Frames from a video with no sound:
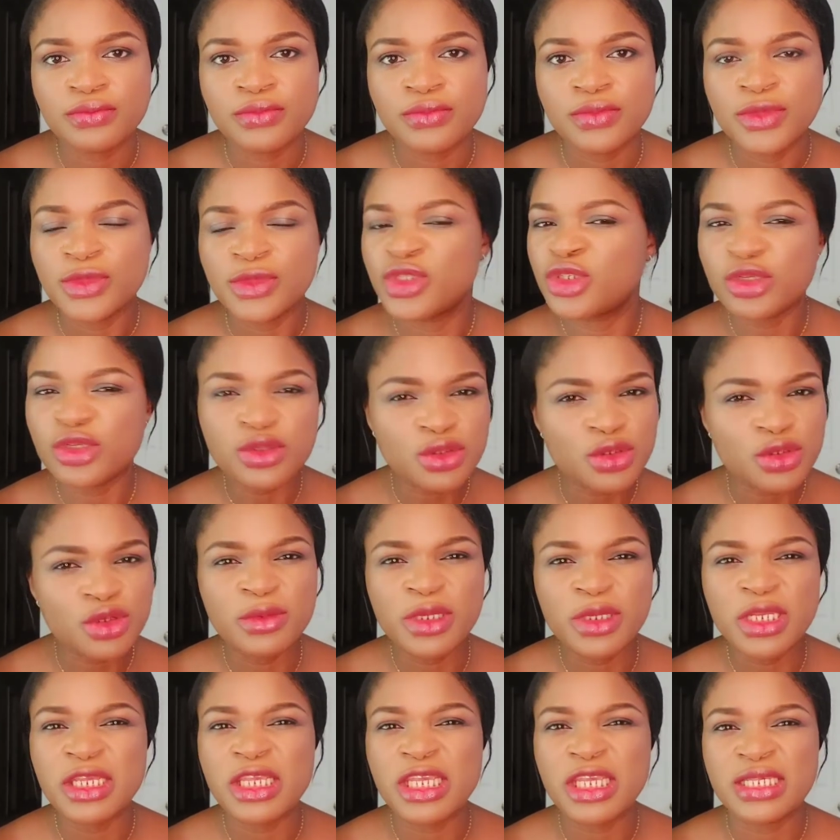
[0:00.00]
Just so
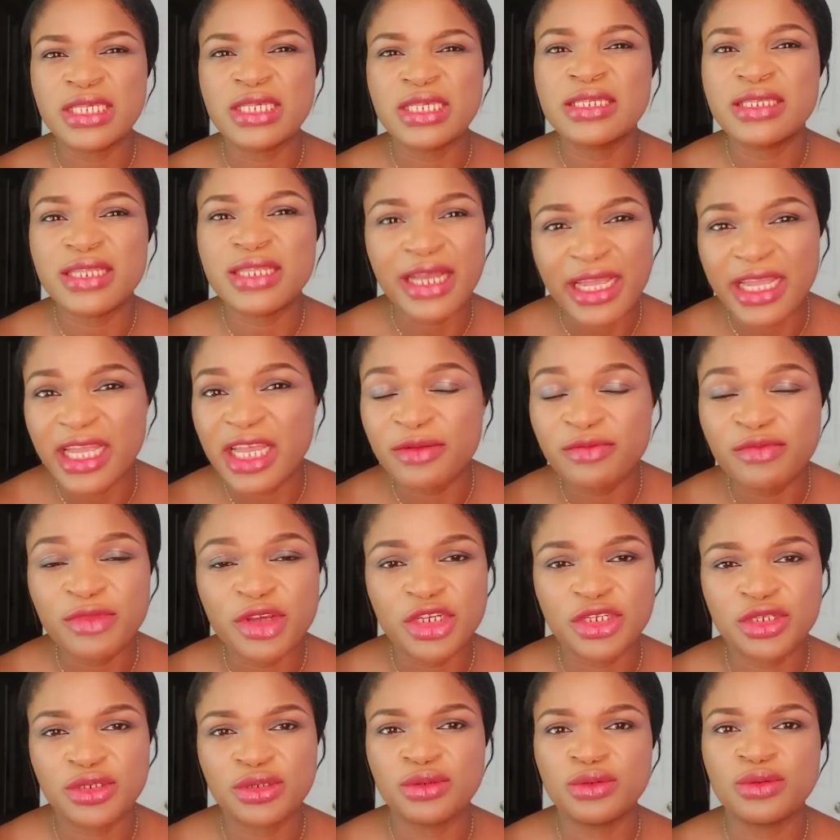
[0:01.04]
many cases that I can't
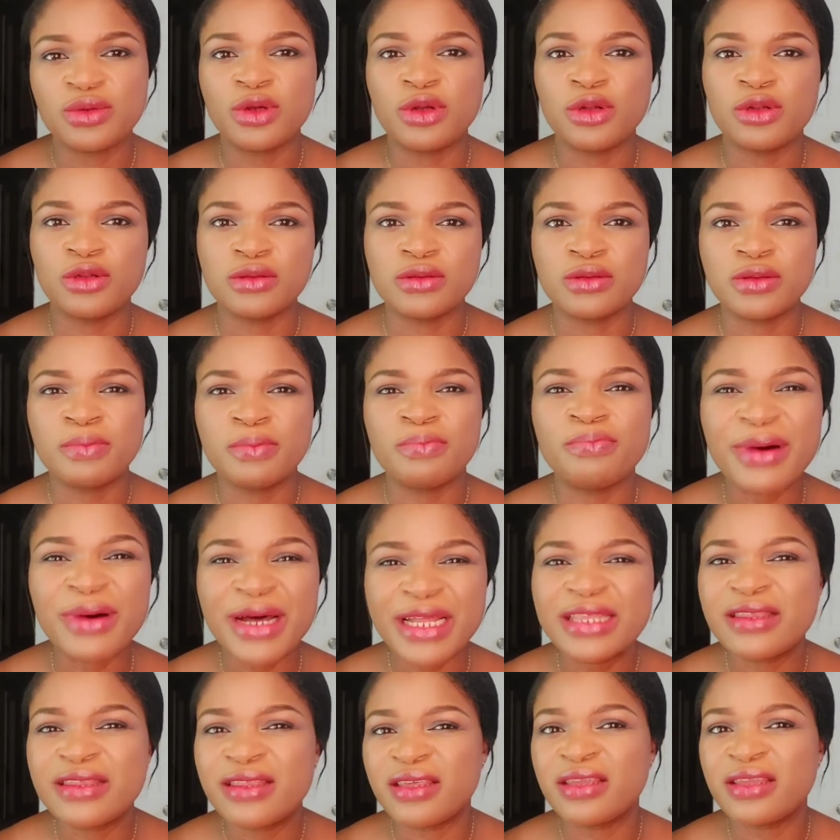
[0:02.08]
mention all.
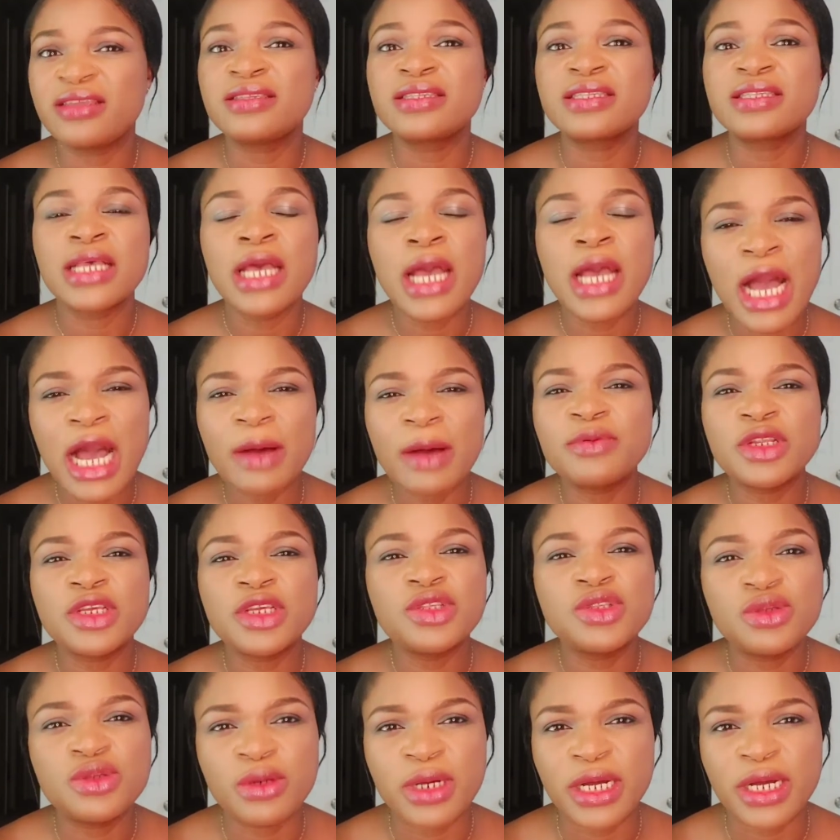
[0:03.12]
Bad things happening
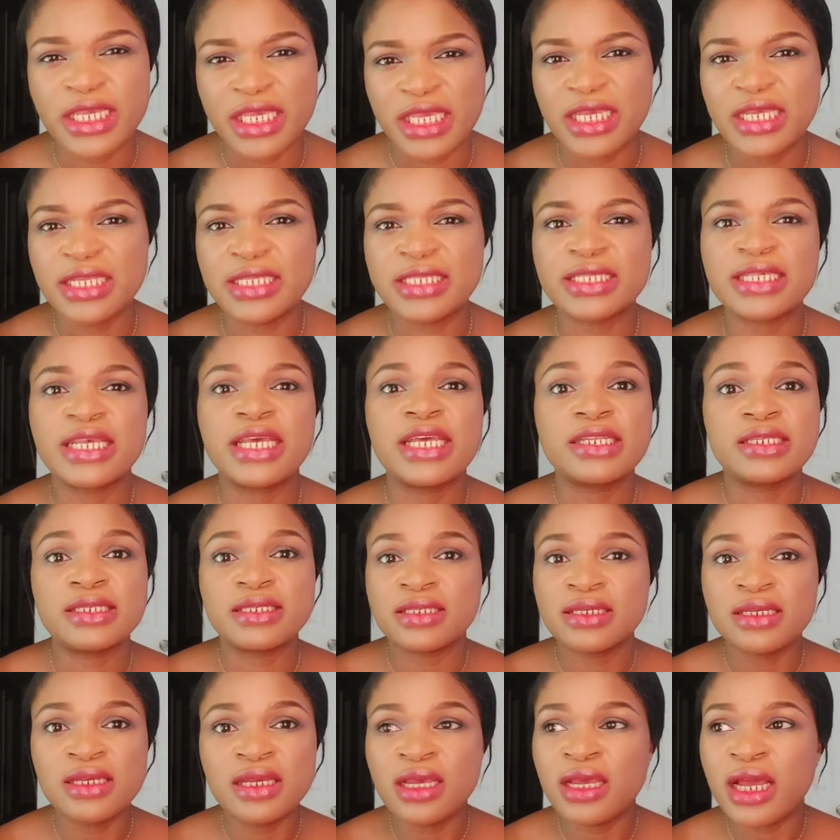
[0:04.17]
to our kids, and
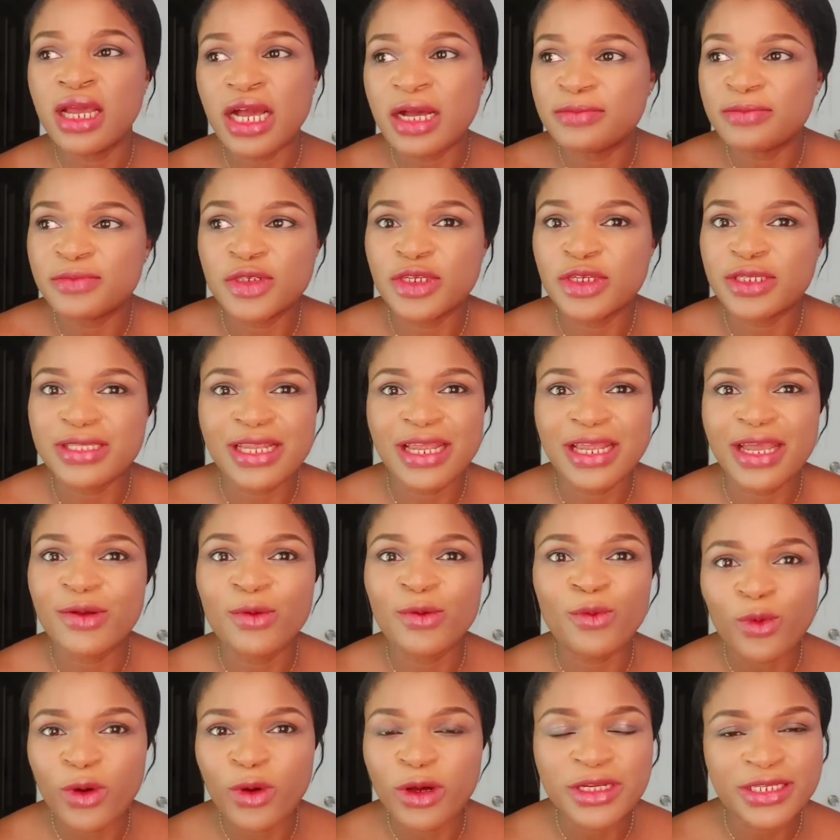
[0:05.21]
I'm just like,
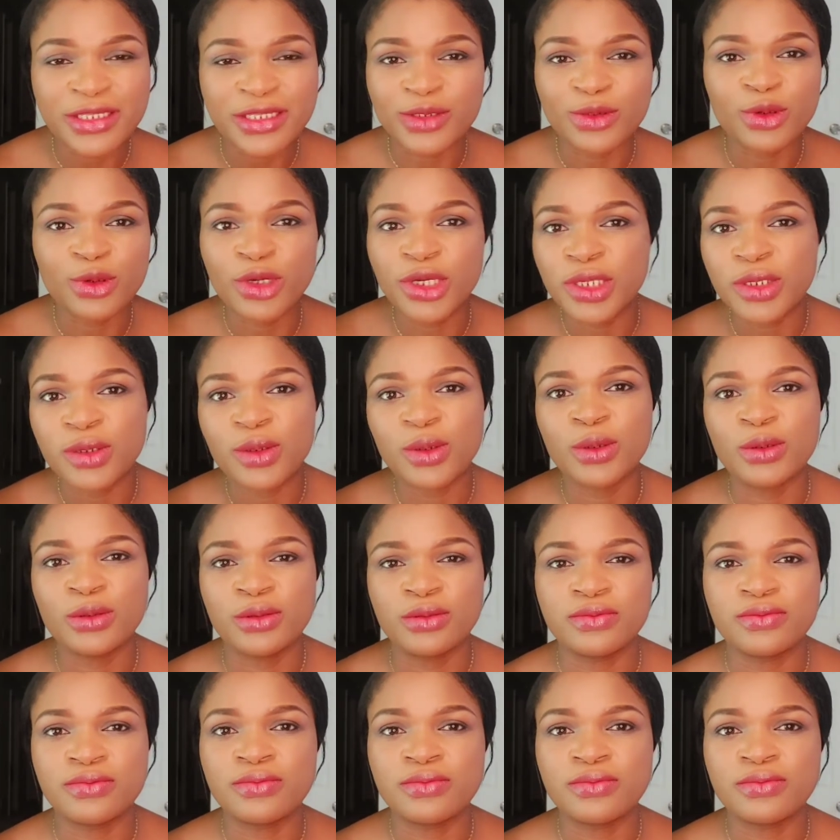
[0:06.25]
what is going on?